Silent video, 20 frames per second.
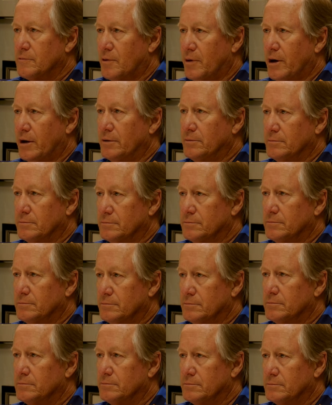Right.
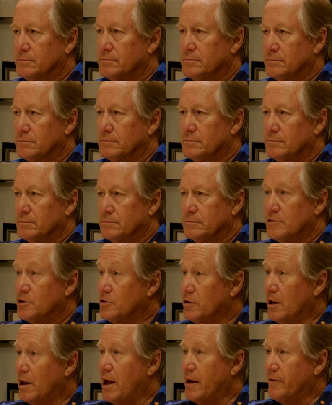Um, There's
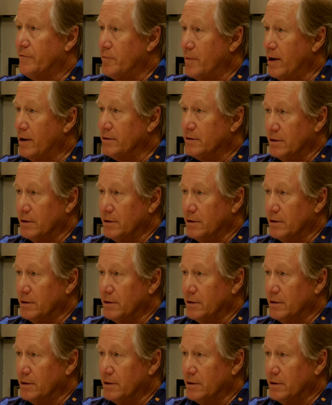a lot of them out